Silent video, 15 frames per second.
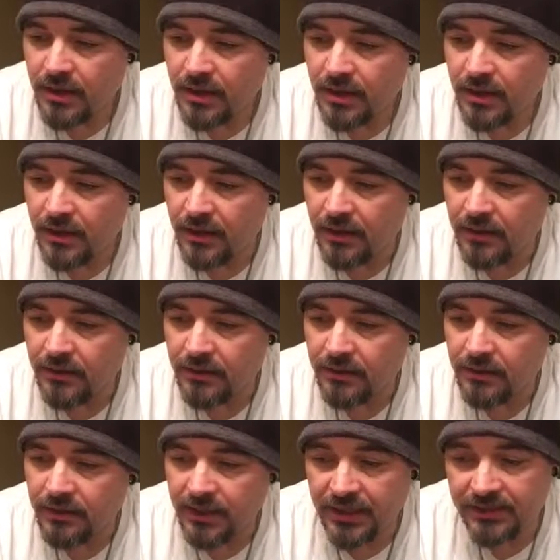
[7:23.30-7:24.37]
Uh,
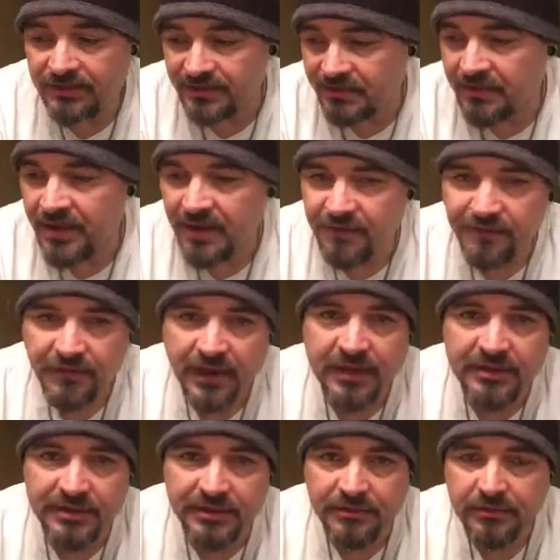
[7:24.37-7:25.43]
yes, it may
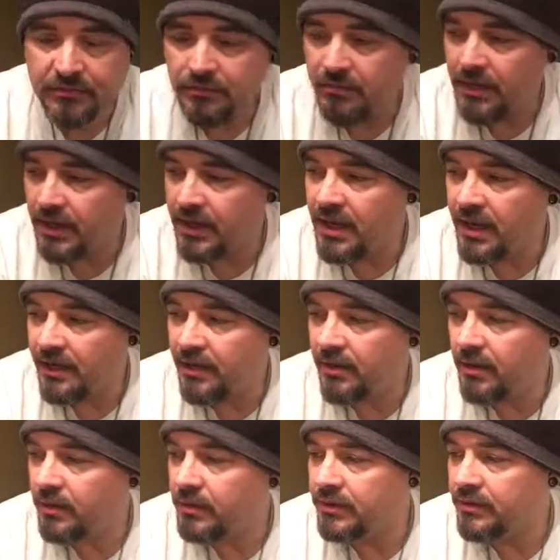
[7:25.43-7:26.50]
affect you by not
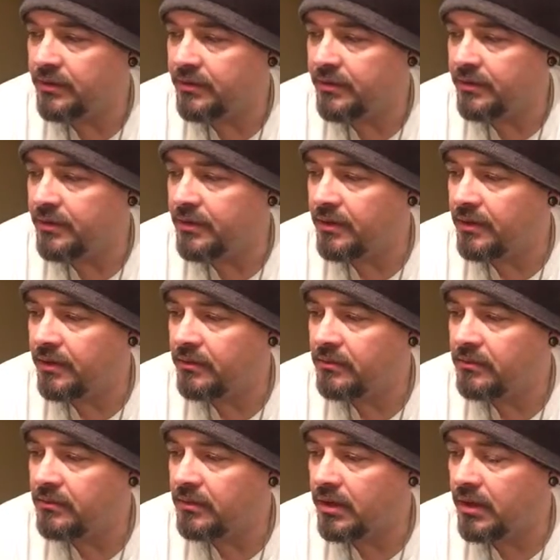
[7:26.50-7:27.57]
knowing what they're doing, or
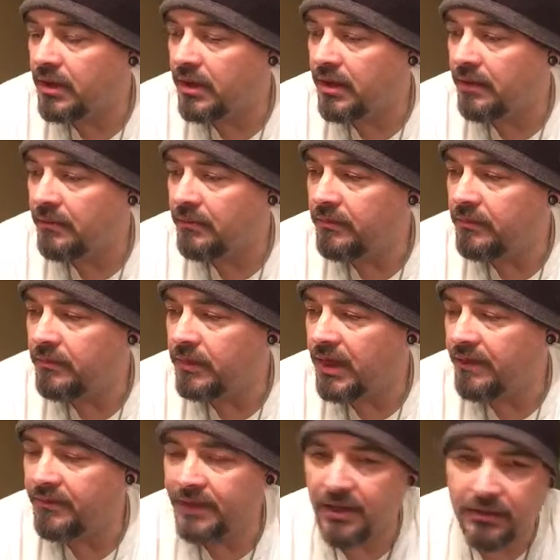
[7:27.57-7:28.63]
um,
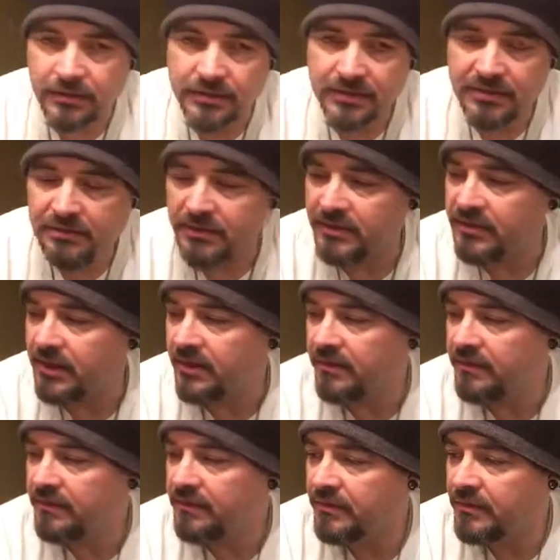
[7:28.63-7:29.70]
I've dealt with this
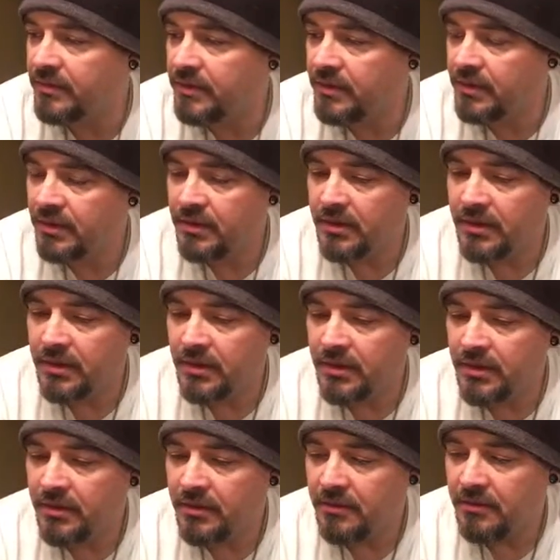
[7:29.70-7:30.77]
myself.
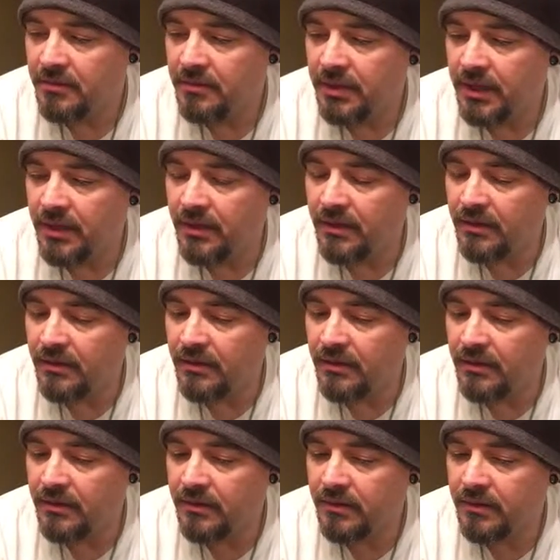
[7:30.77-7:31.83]
But
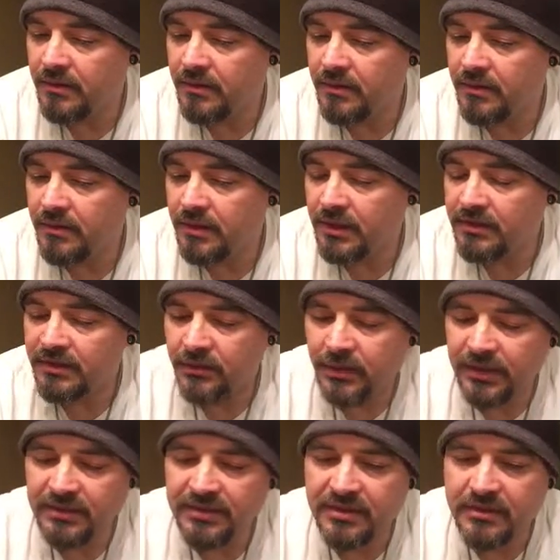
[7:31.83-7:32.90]
it's a
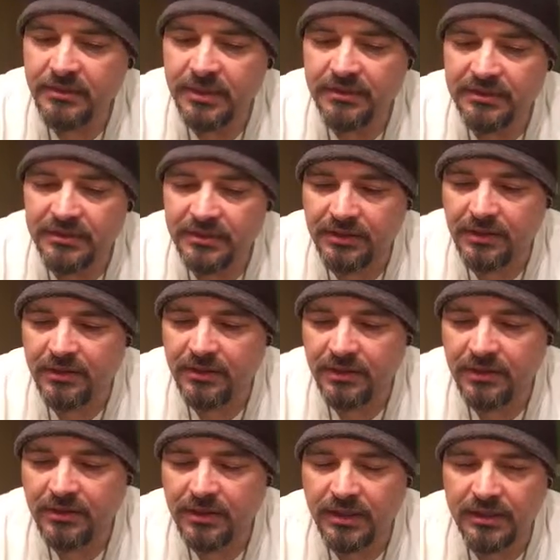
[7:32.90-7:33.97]
wasted emotion. You're
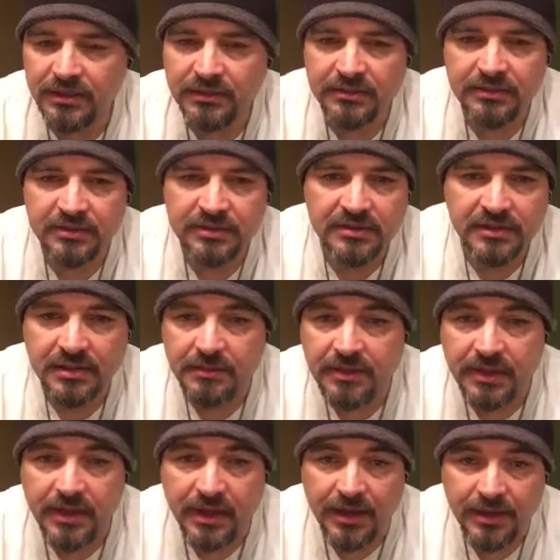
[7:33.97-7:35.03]
literally losing sleep
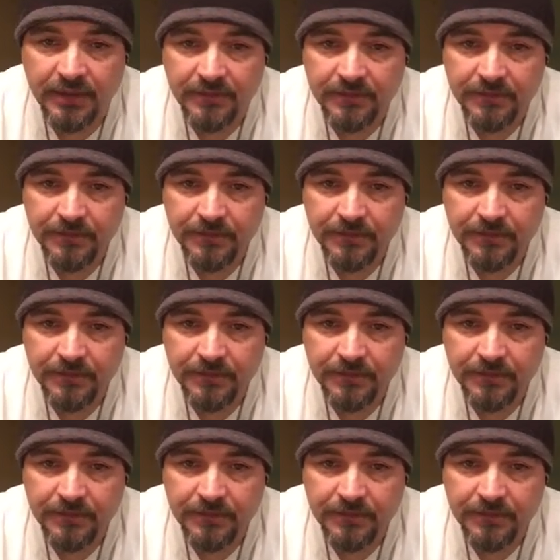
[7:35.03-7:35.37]
at night.